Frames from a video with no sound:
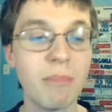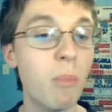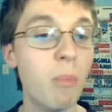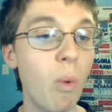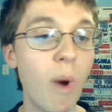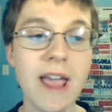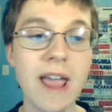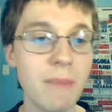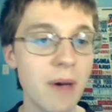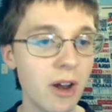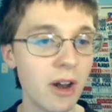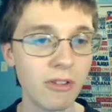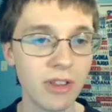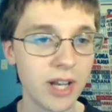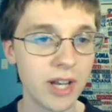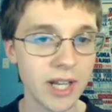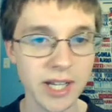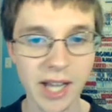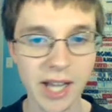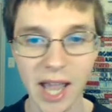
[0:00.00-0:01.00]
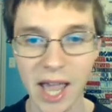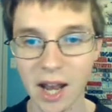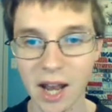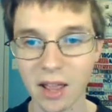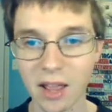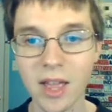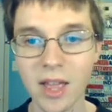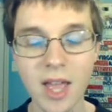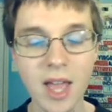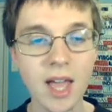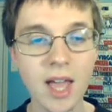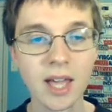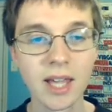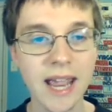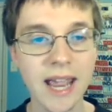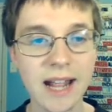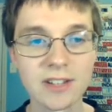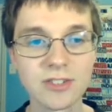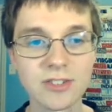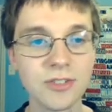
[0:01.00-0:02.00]
way better than Indiana
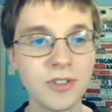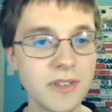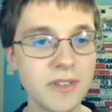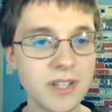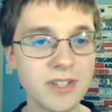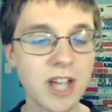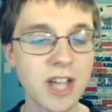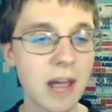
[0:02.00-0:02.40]
canceling these